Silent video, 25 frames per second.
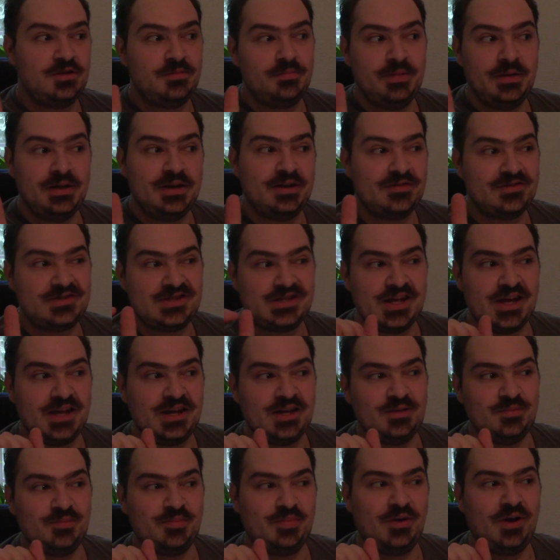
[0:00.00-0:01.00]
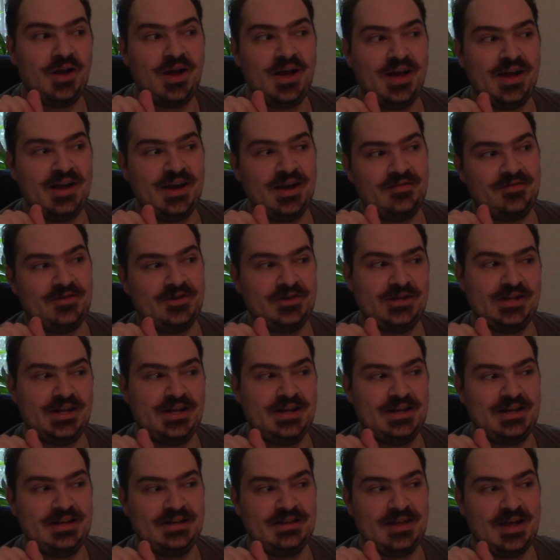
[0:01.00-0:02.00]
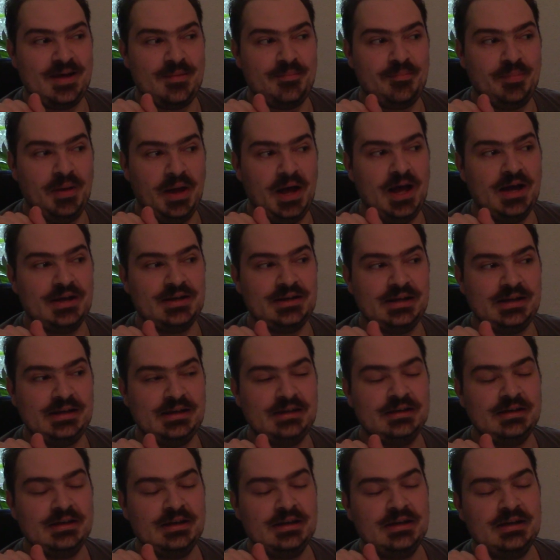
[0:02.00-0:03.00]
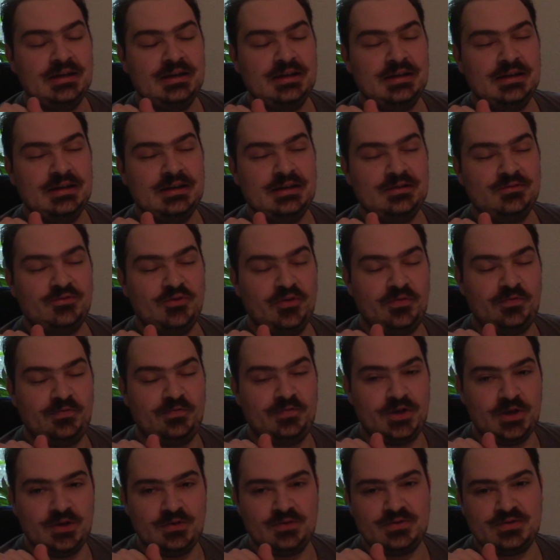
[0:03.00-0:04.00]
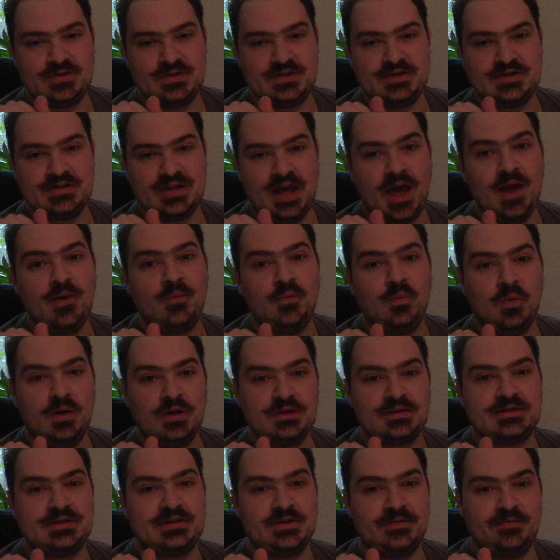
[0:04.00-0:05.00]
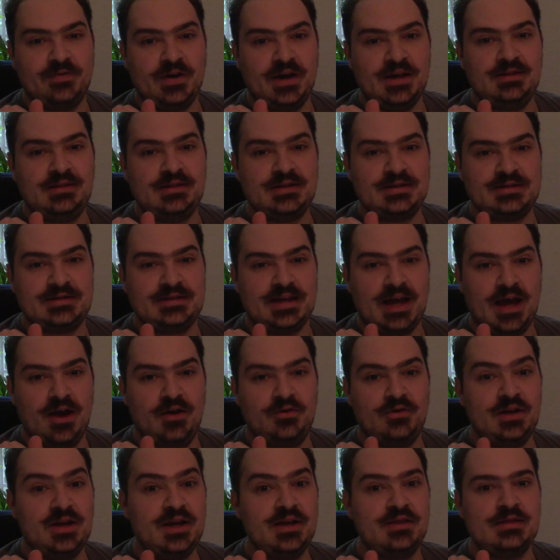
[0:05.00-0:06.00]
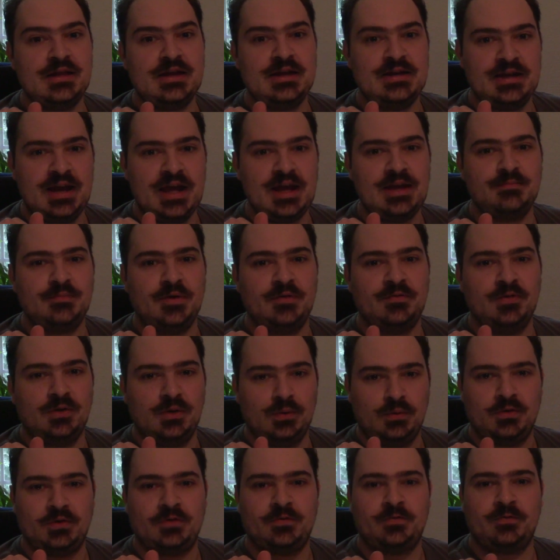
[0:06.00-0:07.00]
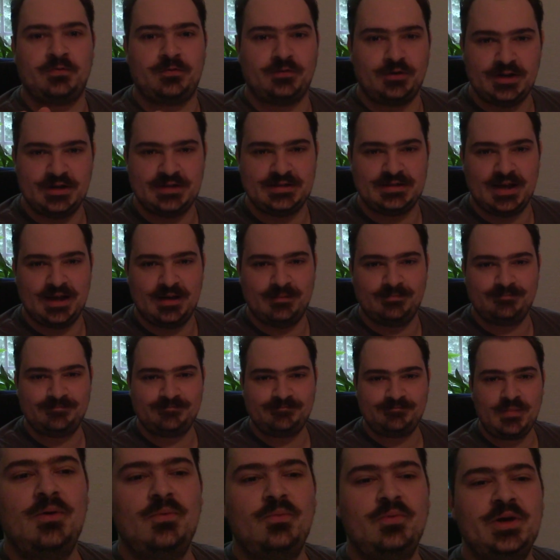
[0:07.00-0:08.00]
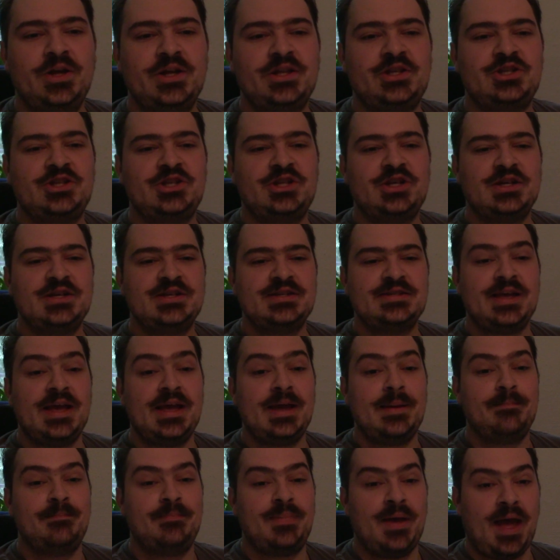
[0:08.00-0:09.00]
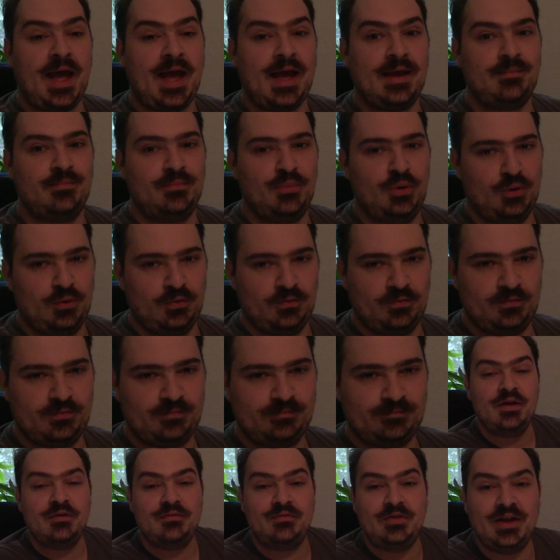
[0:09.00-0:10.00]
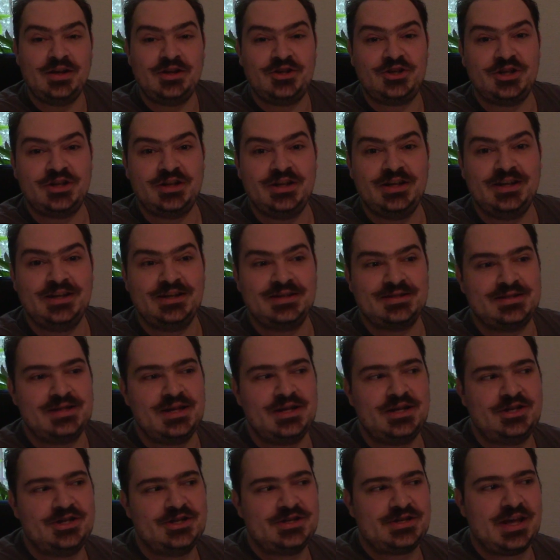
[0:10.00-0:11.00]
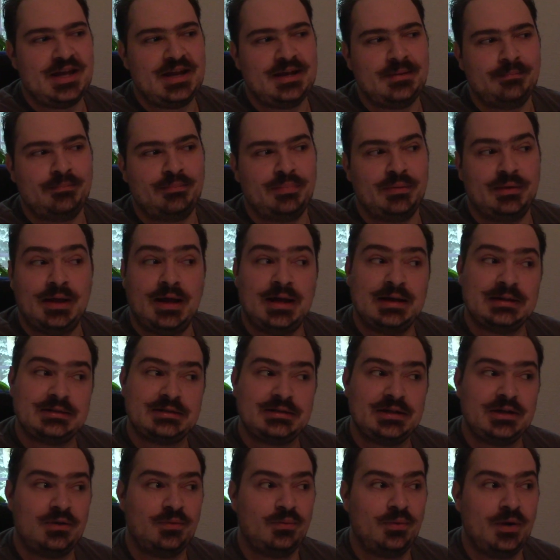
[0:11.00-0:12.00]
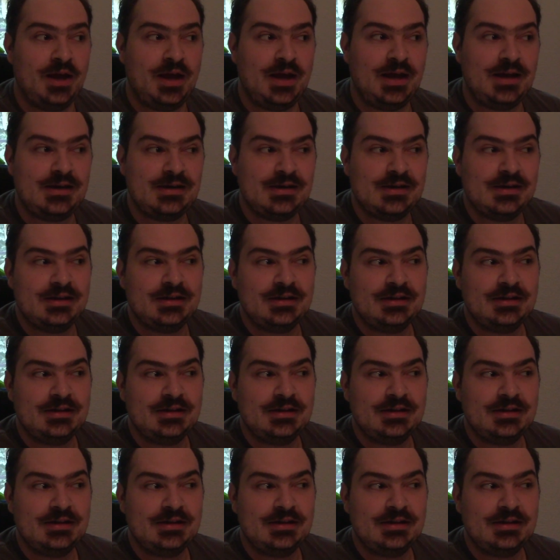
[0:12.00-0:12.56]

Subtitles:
bit of Saiyan pride after taking that body, refuses and wants to fight this out in the name of Lord Frieza, which is a bad move. Eventually, instead of just getting blasted away,